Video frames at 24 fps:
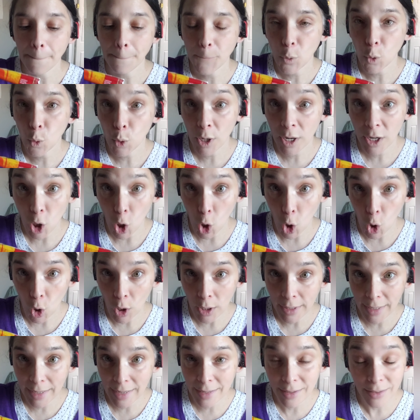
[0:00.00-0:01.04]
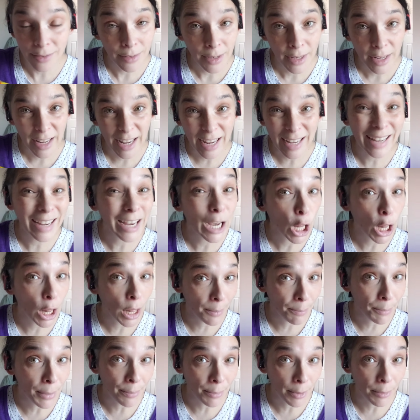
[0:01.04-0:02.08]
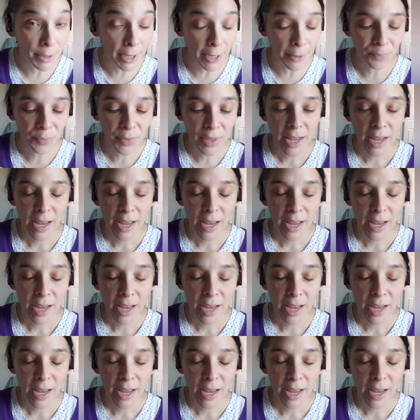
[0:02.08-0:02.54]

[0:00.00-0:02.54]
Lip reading: pour it all in, it can clump up a bit.